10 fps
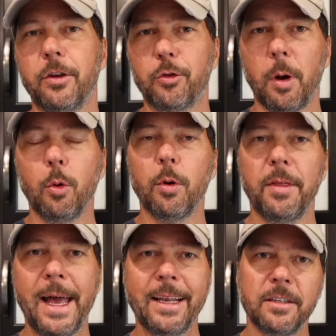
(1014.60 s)
The trouble with
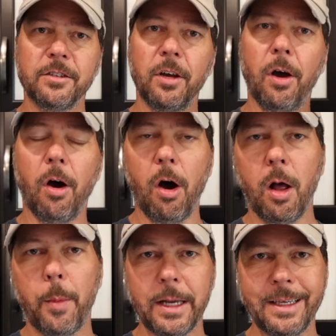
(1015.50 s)
that is
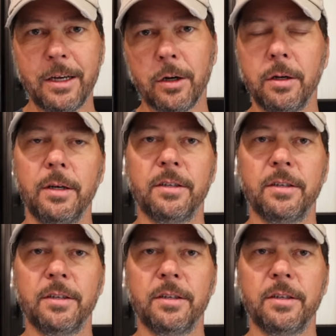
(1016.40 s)
all my gear